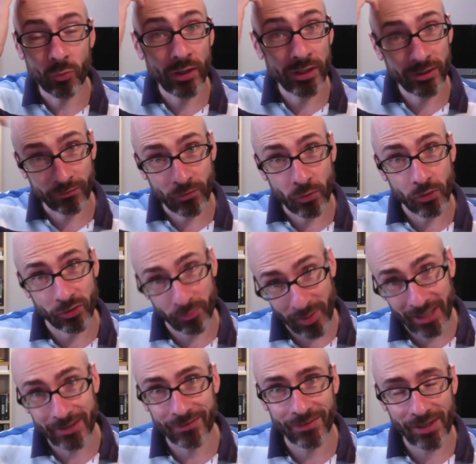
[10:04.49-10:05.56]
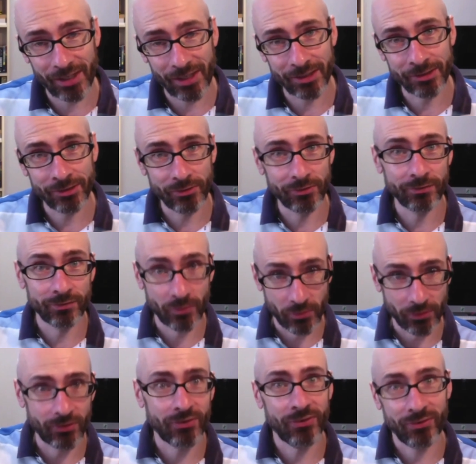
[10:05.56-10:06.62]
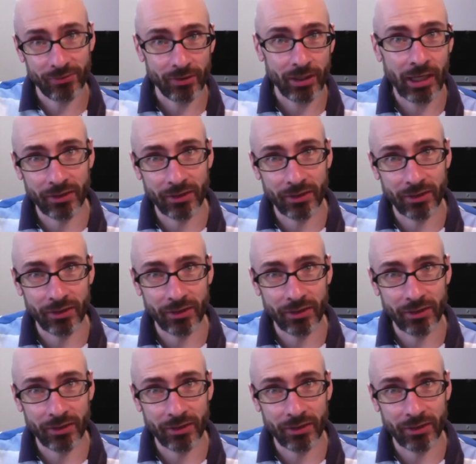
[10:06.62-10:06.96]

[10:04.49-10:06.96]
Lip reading: One, of course, Pakistan, who of course